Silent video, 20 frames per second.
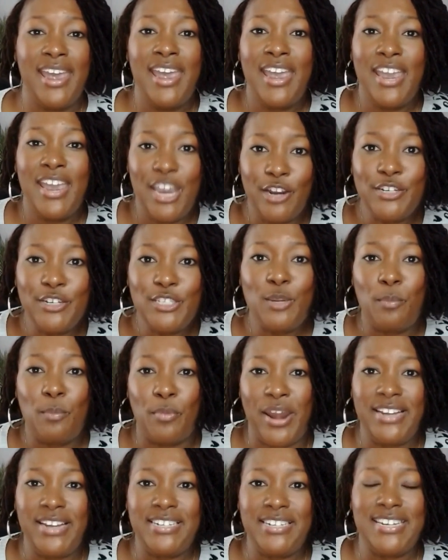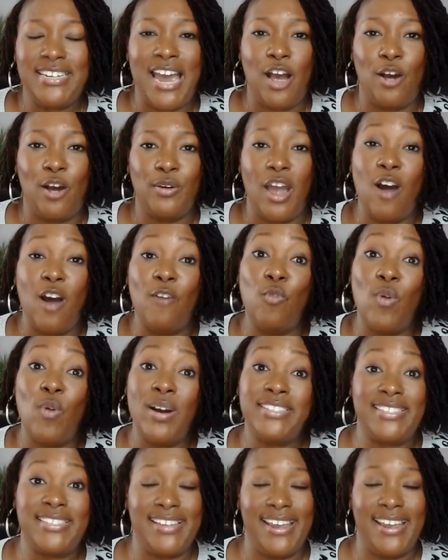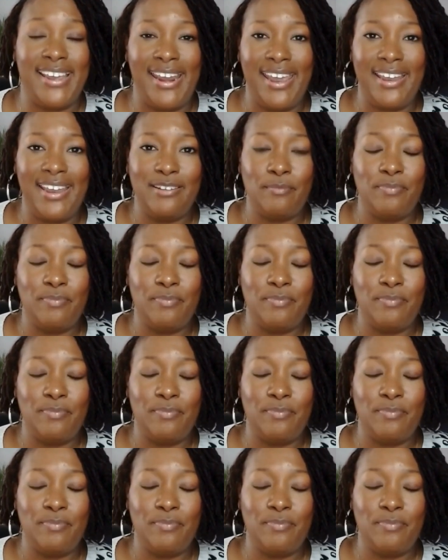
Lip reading: Here's a breakdown of what's in it.